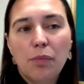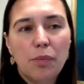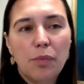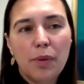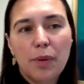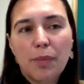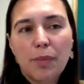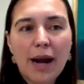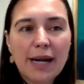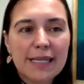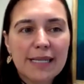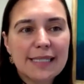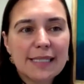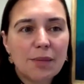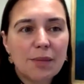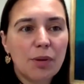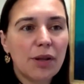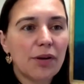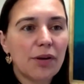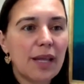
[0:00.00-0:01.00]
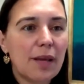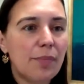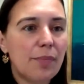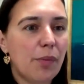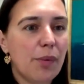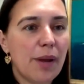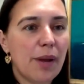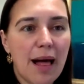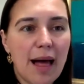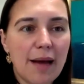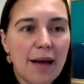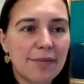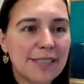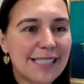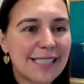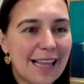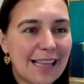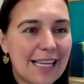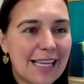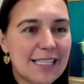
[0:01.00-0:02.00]
we practice similarly, but we all have a
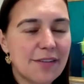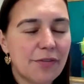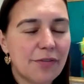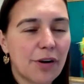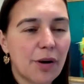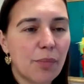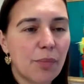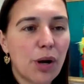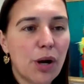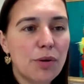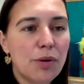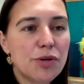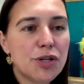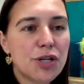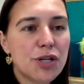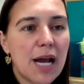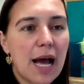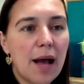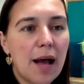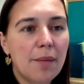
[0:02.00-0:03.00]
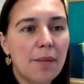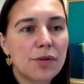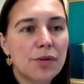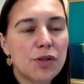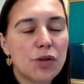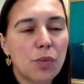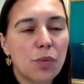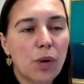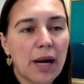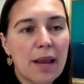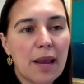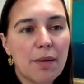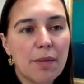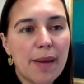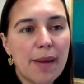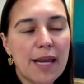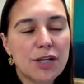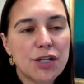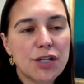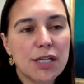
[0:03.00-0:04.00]
slightly different approach to working with
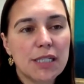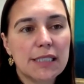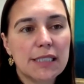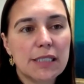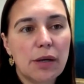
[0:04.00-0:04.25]
patients.